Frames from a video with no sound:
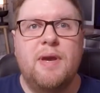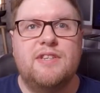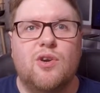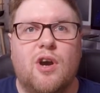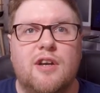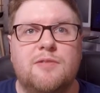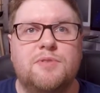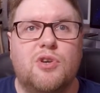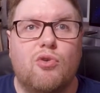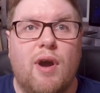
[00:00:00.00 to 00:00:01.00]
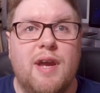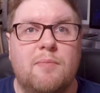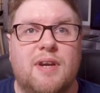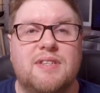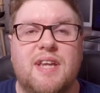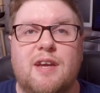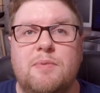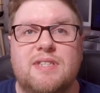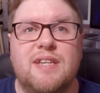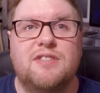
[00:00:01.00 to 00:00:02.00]
B-stock items are great because they can
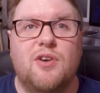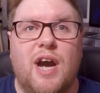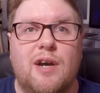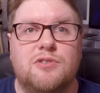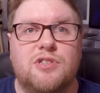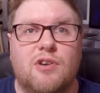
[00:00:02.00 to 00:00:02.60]
be sent to your house